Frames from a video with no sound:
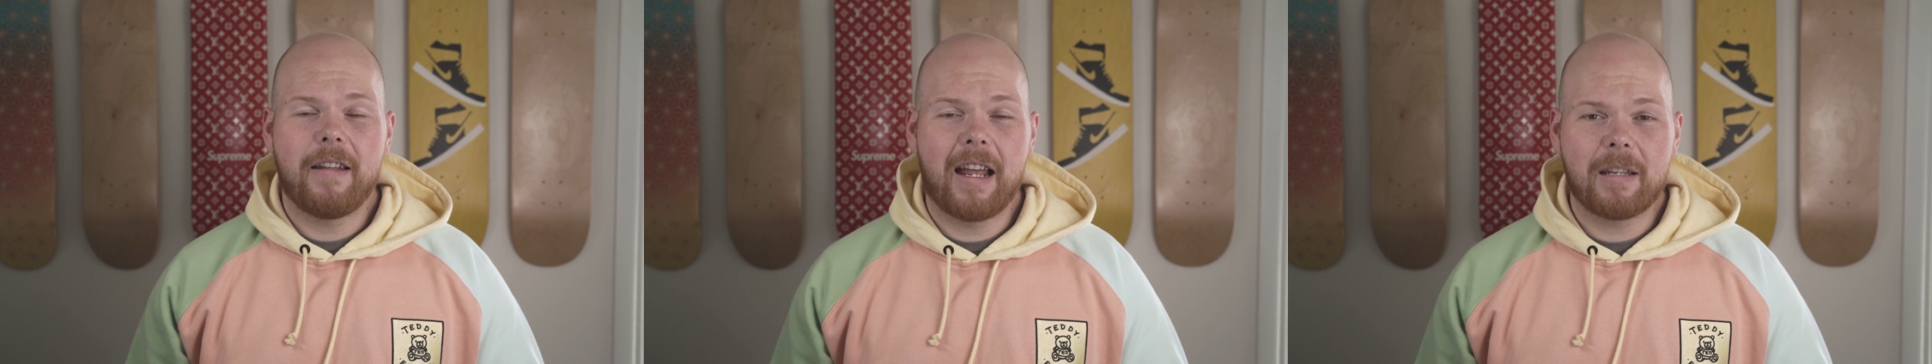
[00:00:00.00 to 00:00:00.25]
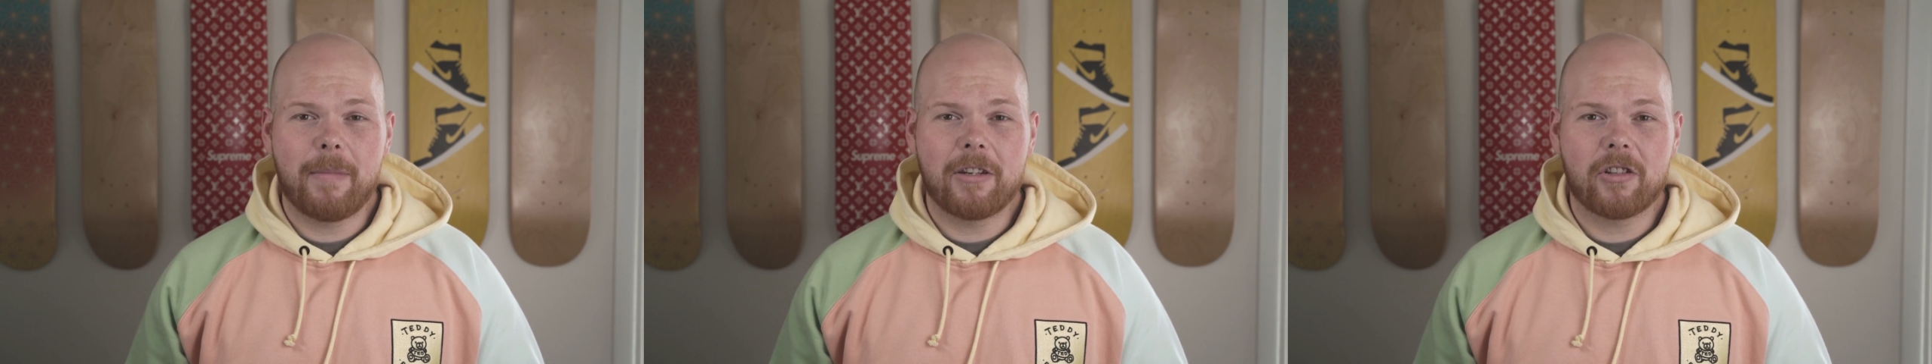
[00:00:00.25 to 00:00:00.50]

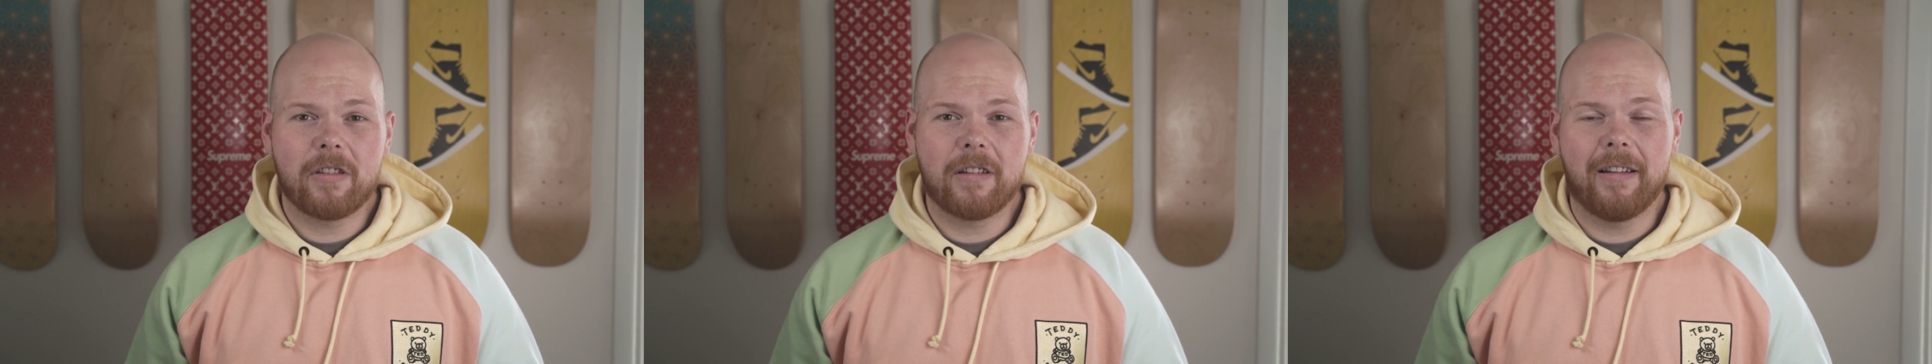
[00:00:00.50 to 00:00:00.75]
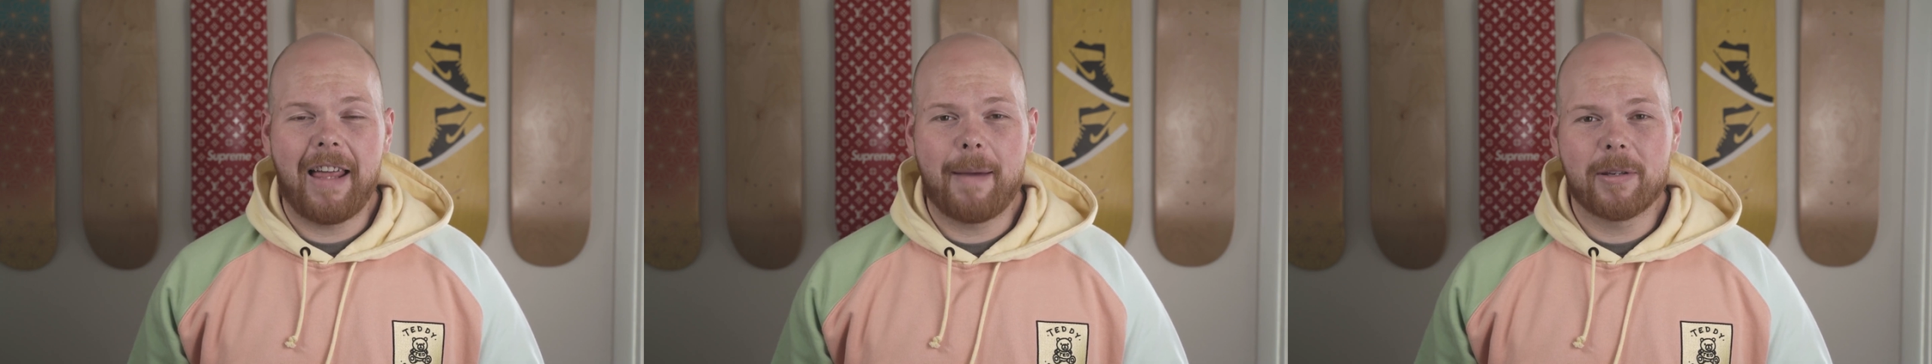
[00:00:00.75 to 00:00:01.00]
Not to mention
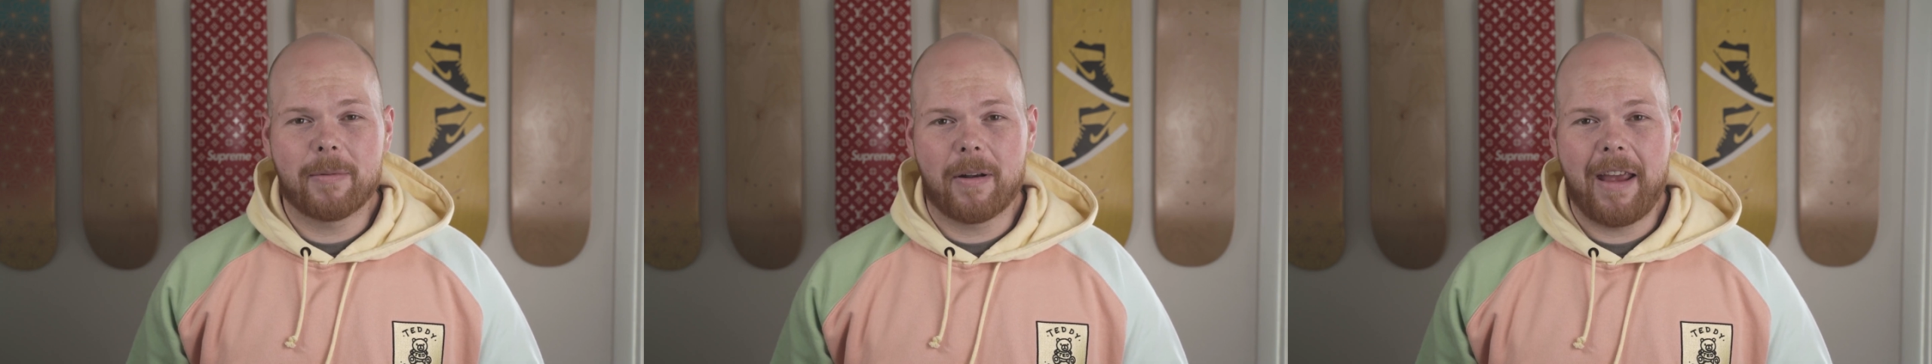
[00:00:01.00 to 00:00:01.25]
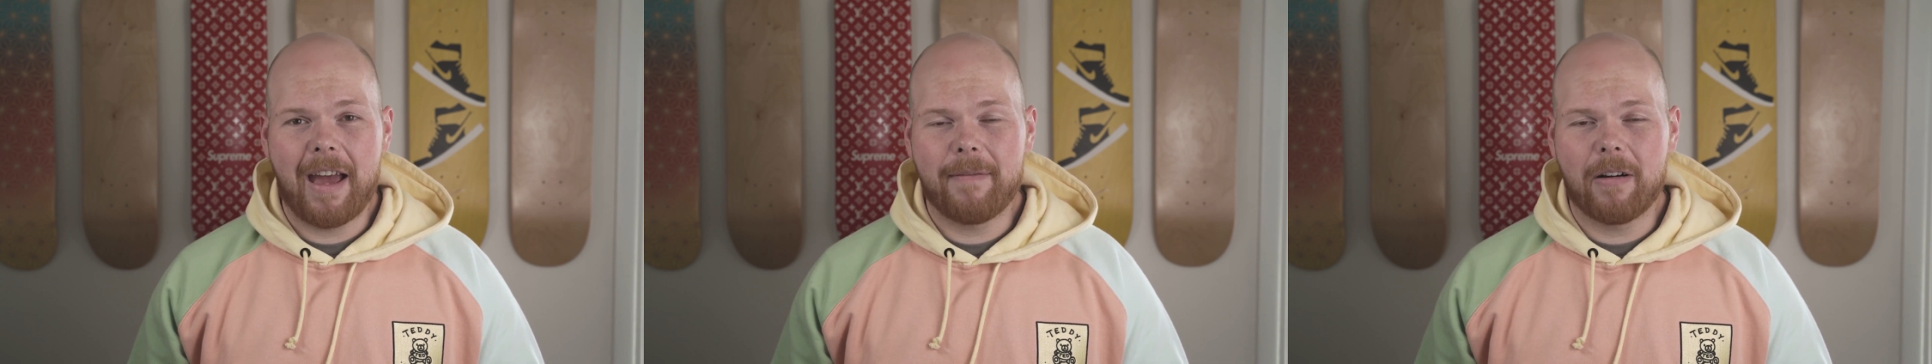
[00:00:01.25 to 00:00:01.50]
the lab is
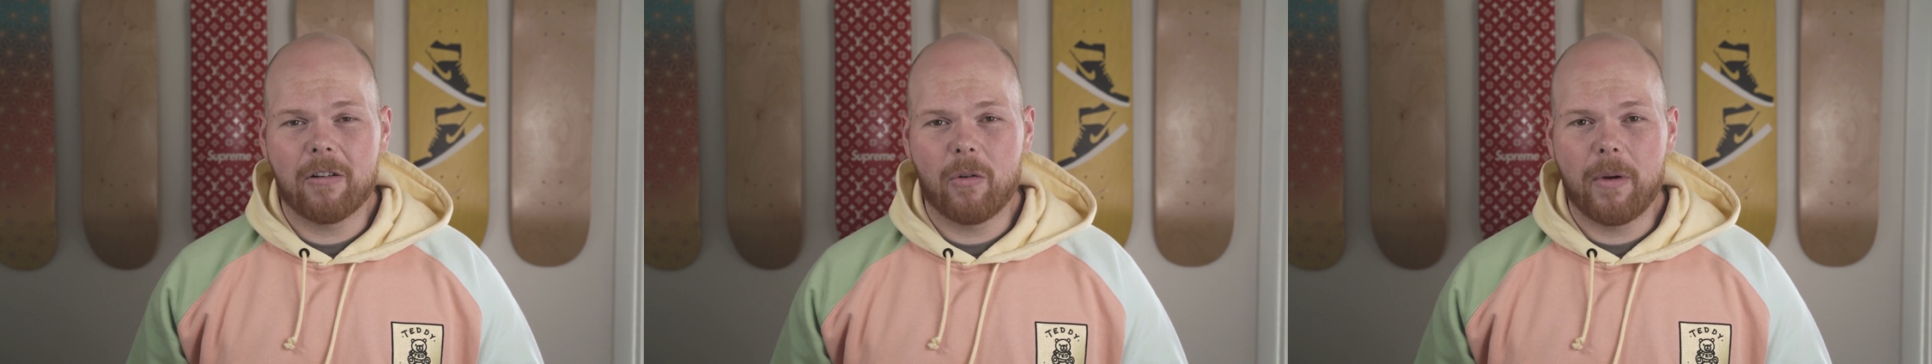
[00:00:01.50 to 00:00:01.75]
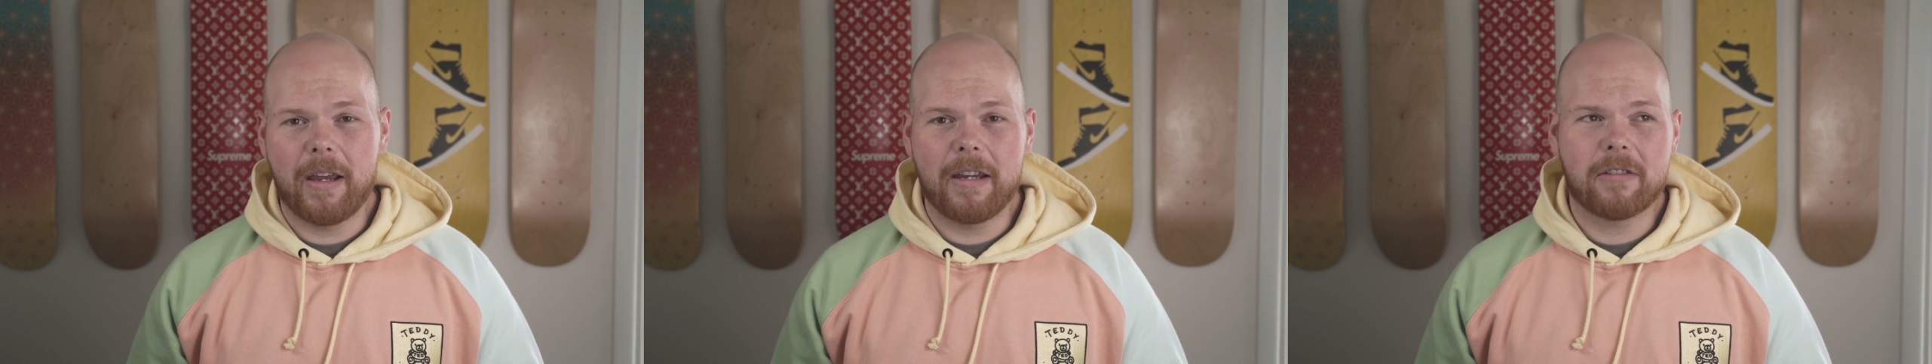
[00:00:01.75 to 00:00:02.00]
about a half hour
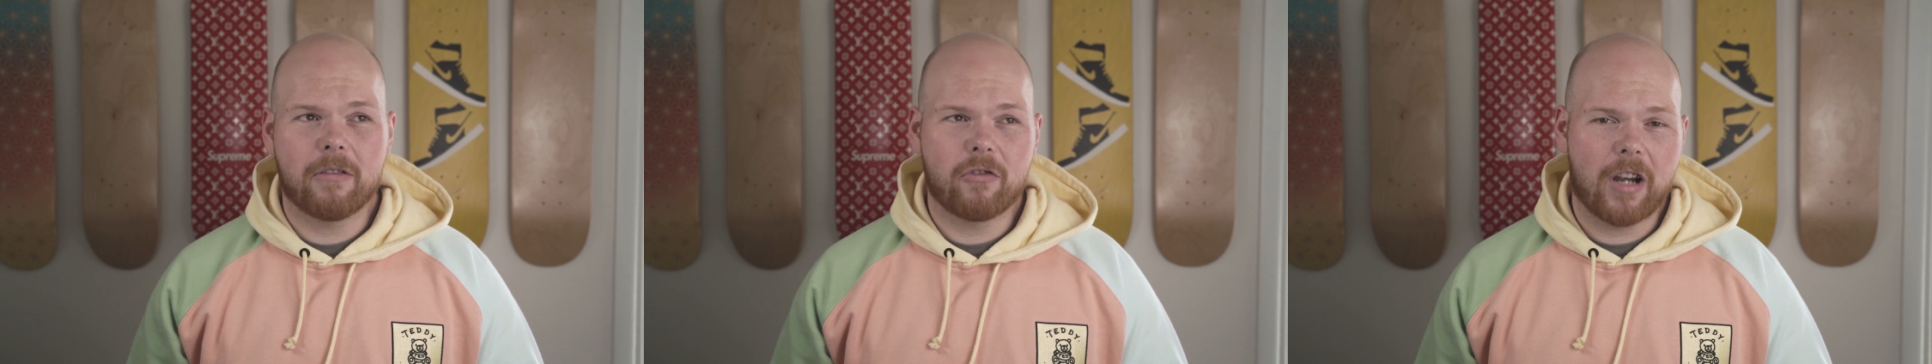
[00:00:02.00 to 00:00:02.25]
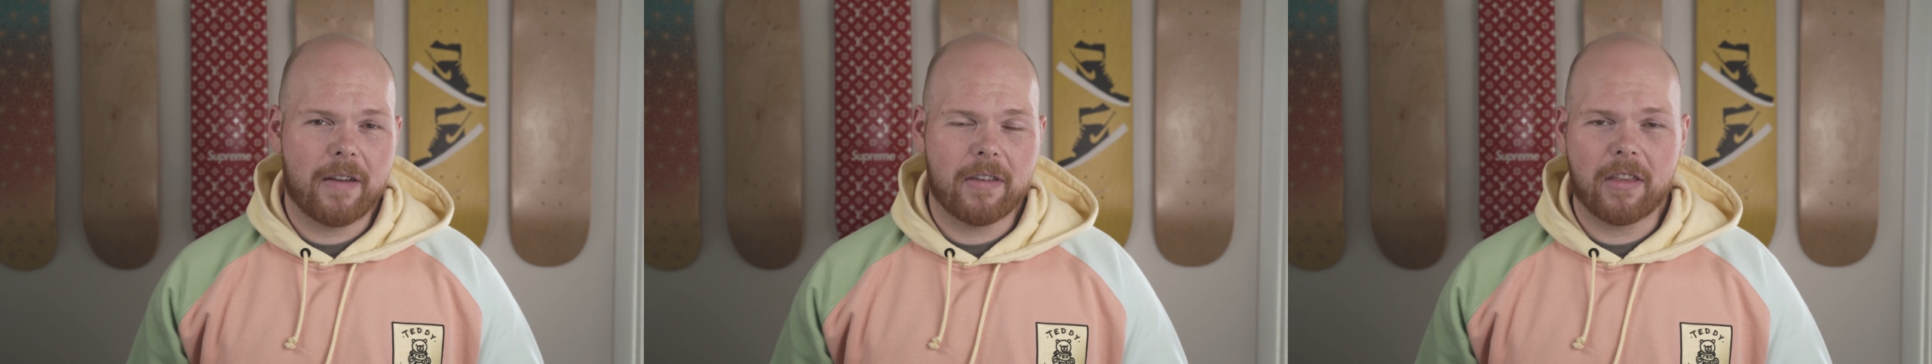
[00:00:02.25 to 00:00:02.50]
away, so
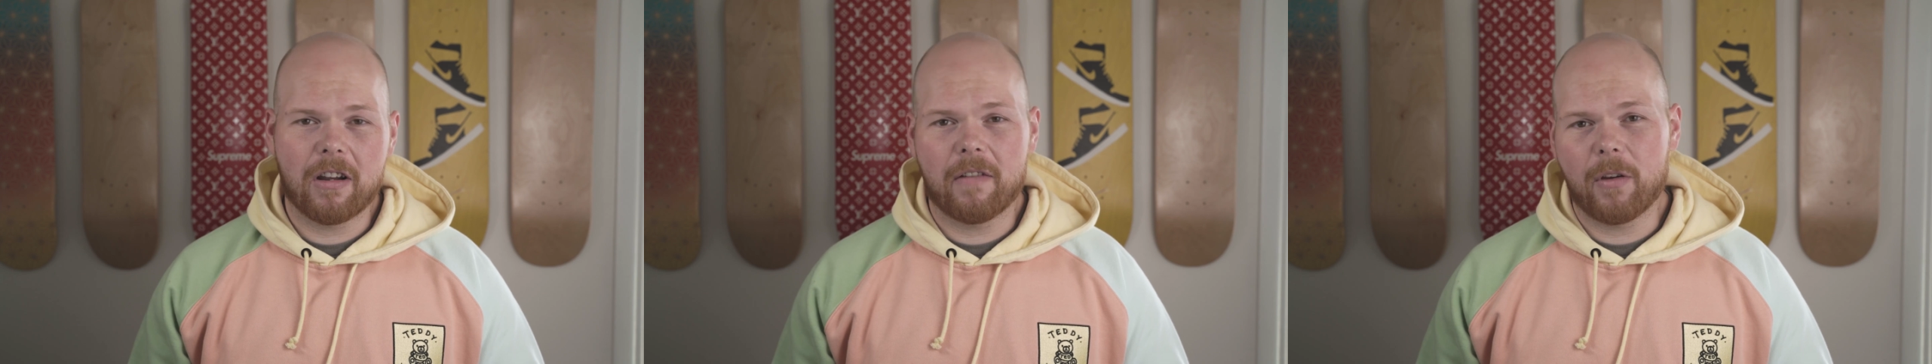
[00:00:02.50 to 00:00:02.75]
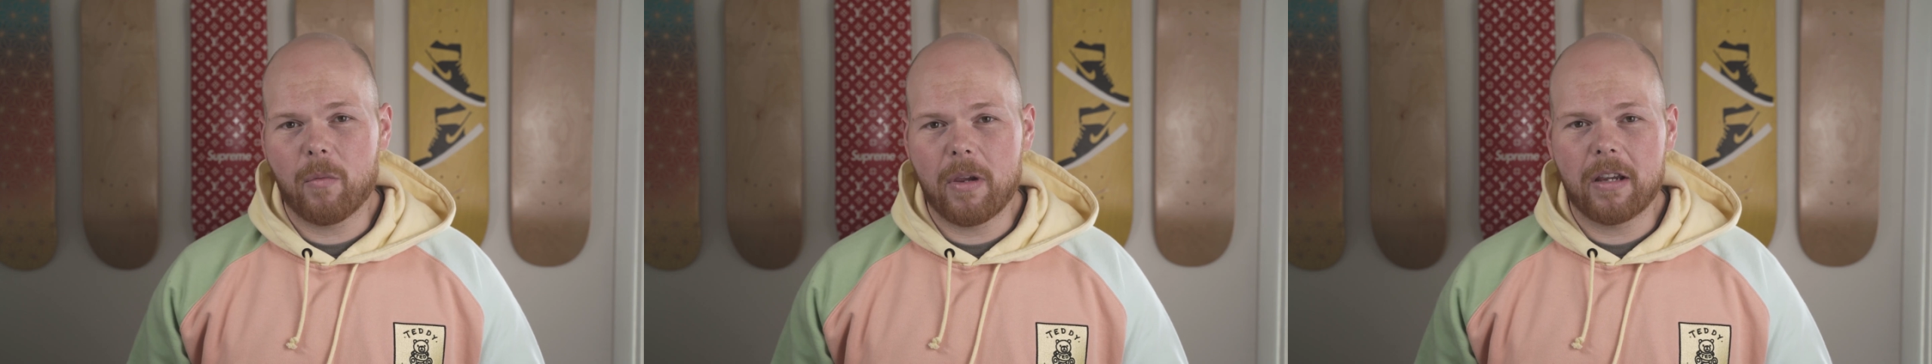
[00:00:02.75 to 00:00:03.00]
driving there
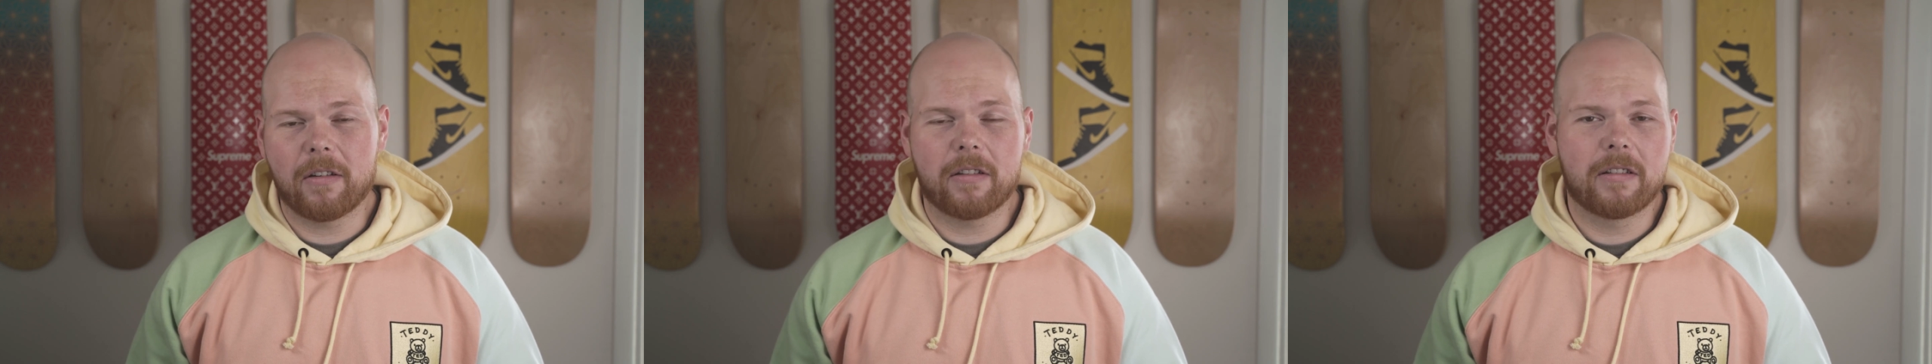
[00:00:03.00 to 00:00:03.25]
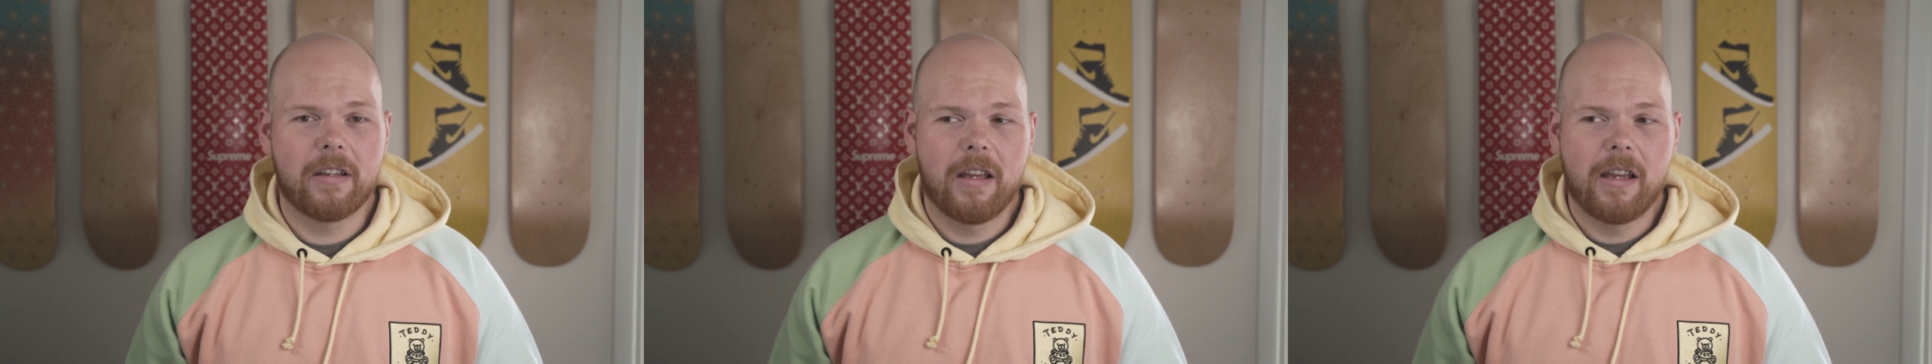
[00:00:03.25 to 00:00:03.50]
every week just